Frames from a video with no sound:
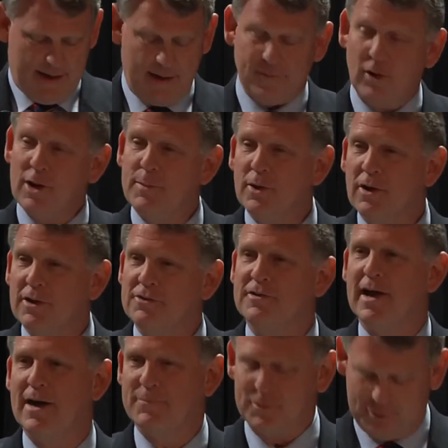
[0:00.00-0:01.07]
I've only been on the
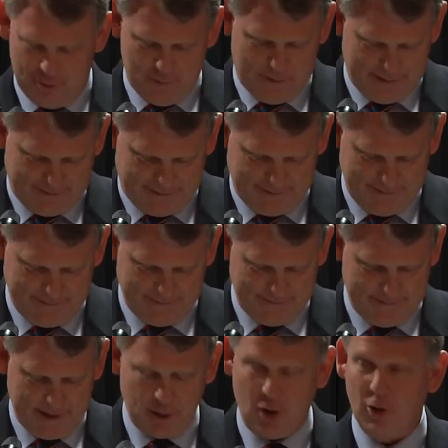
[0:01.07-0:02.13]
job for two months,
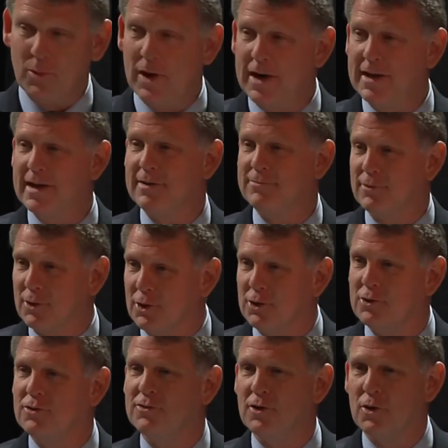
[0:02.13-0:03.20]
and already I've
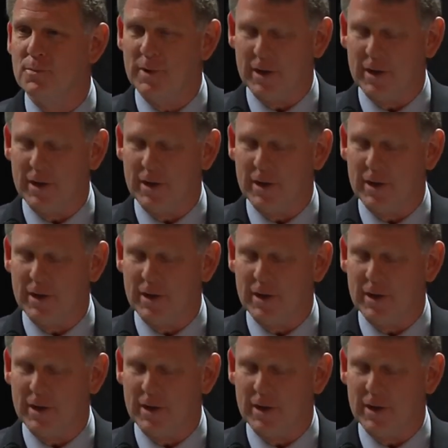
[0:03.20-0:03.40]
learned so